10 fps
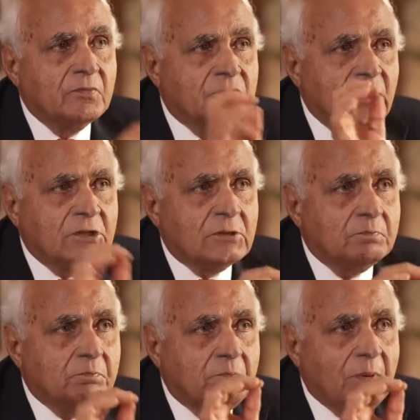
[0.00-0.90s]
This
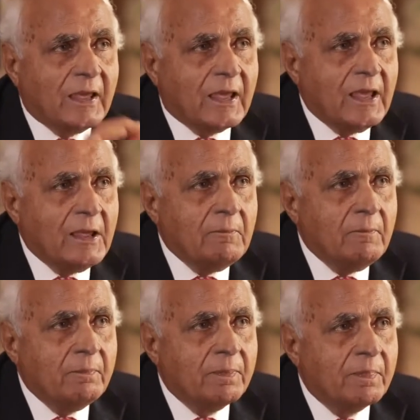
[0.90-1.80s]

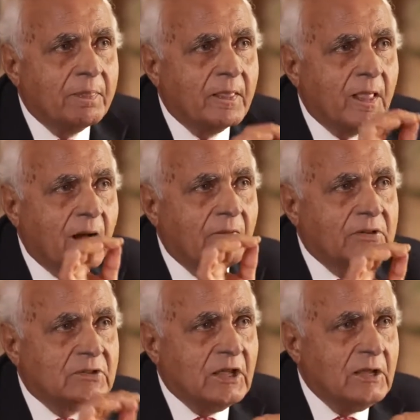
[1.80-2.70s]
became our
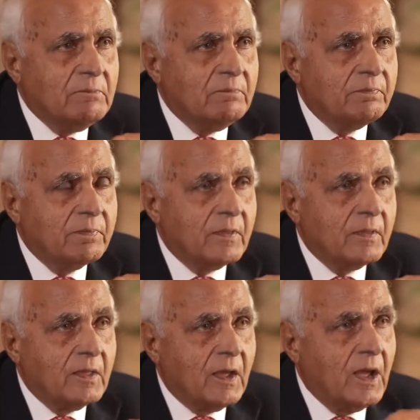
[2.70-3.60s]
theme
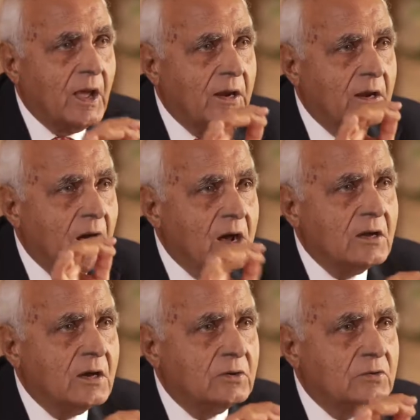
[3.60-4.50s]
and
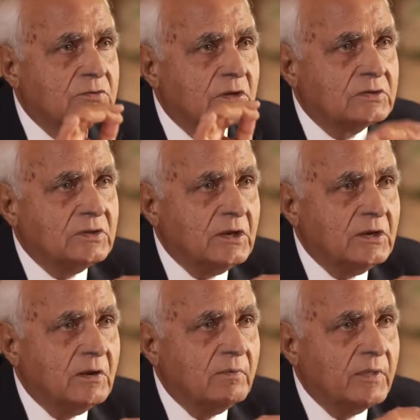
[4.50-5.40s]
hunger to
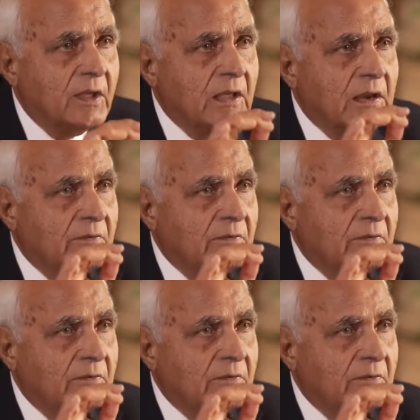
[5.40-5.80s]
succeed in